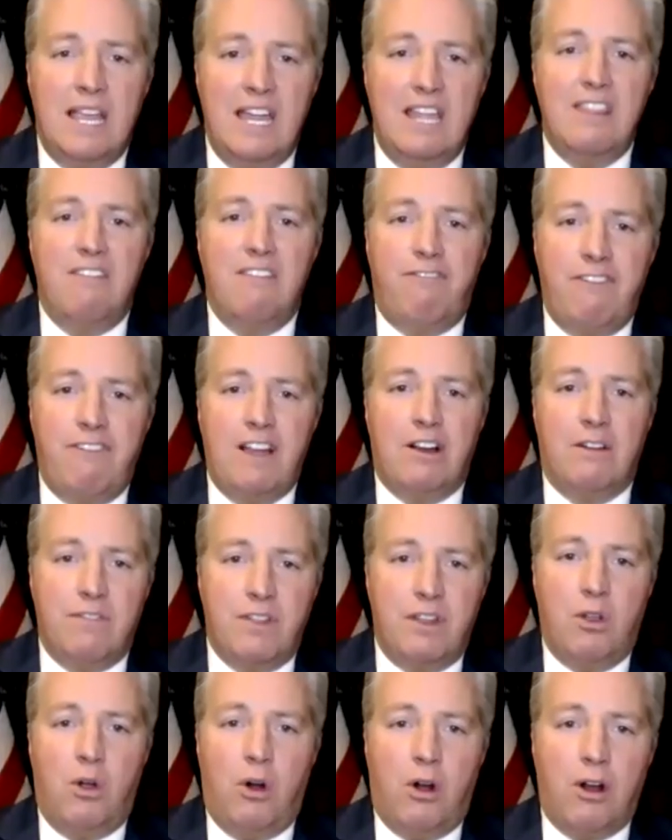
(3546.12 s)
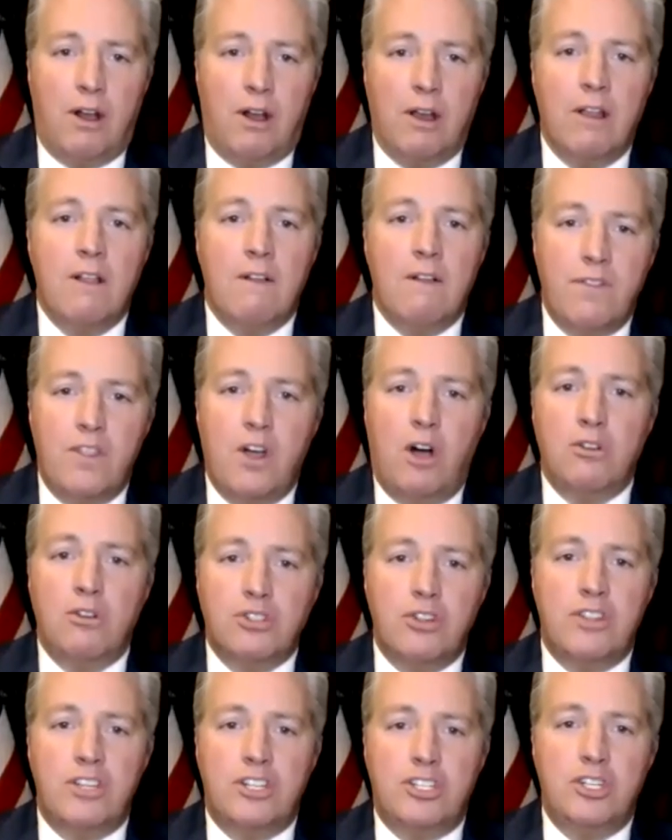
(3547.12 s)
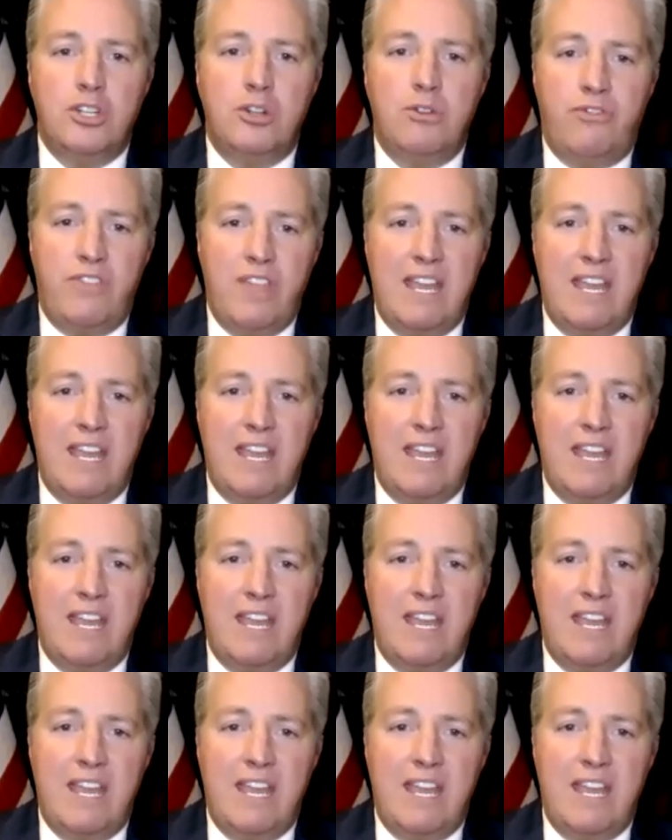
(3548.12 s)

in the fear of the Lord. Those are the two